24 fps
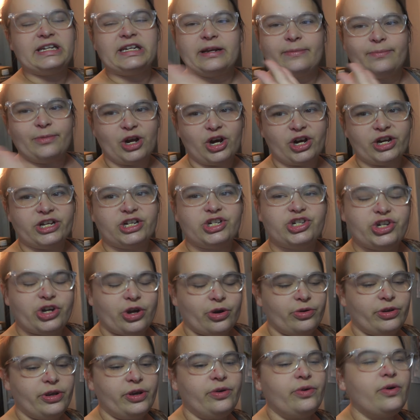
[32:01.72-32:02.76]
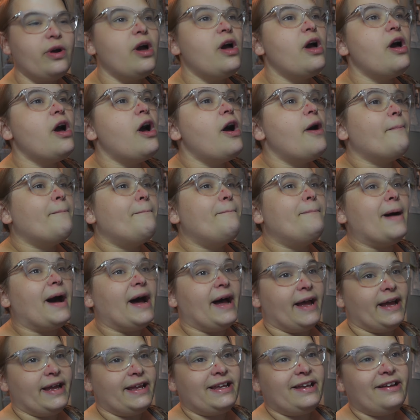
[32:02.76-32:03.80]
and I'm not going to show you,
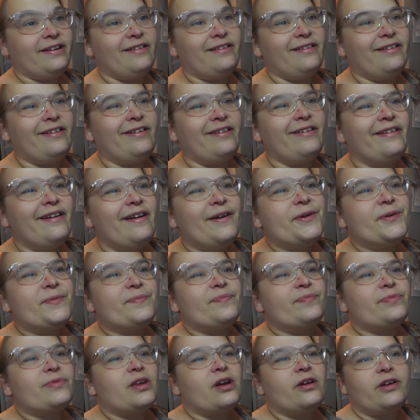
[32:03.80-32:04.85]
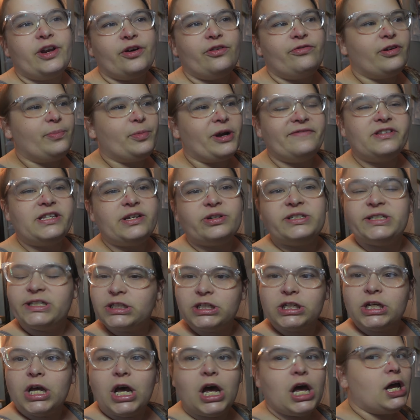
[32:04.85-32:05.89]
but you know, for privacy
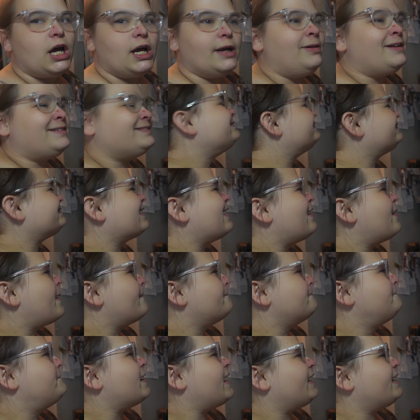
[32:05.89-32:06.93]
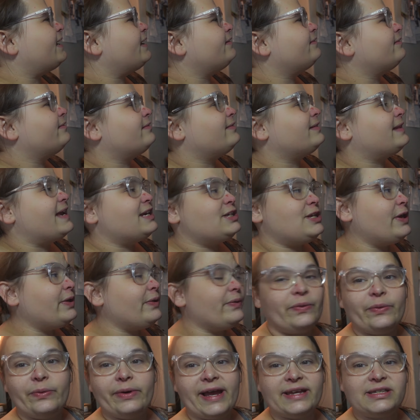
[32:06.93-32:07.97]
reasons. But leg
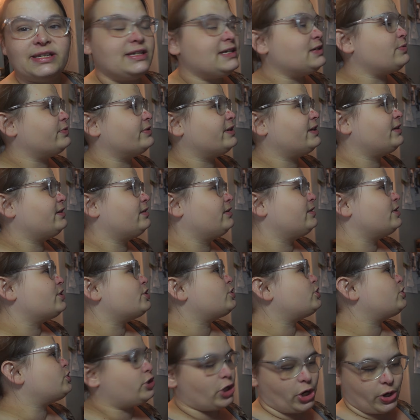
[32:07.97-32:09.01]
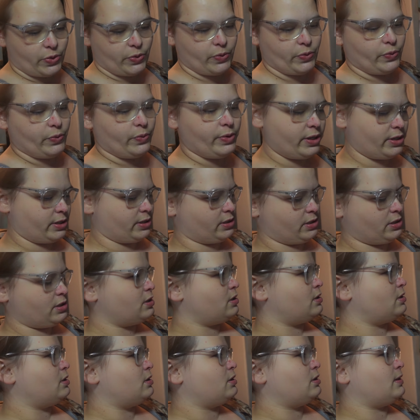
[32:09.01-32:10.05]
2 has a detour. So
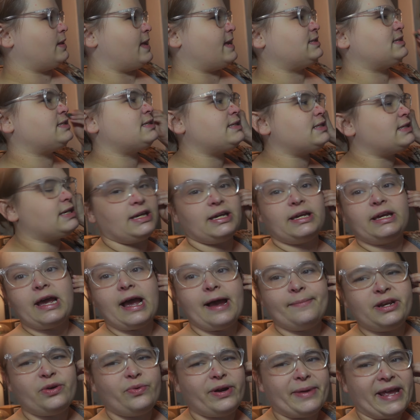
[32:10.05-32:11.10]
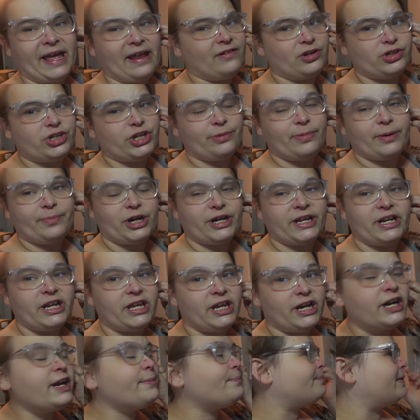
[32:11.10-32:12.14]
let's see. I'm going to wear my headphones so you're probably not going to
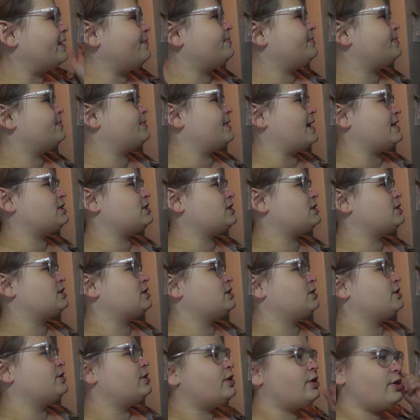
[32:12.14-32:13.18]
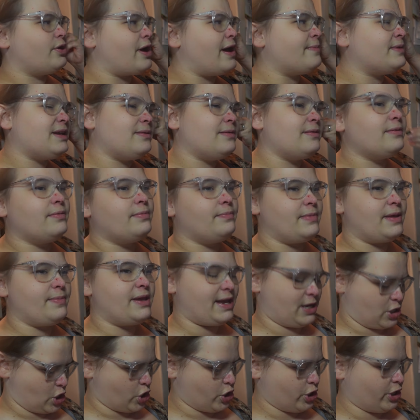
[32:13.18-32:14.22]
hear it, but that's, I mean, maybe I
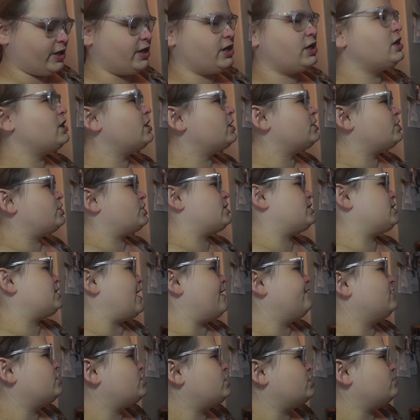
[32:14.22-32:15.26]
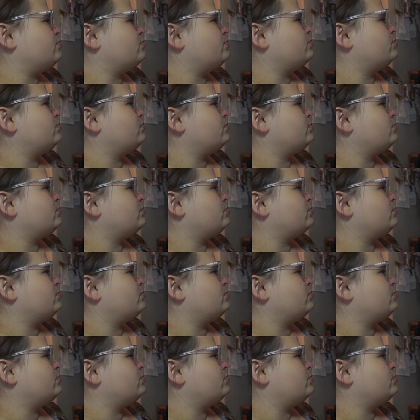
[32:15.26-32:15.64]
could just have it do.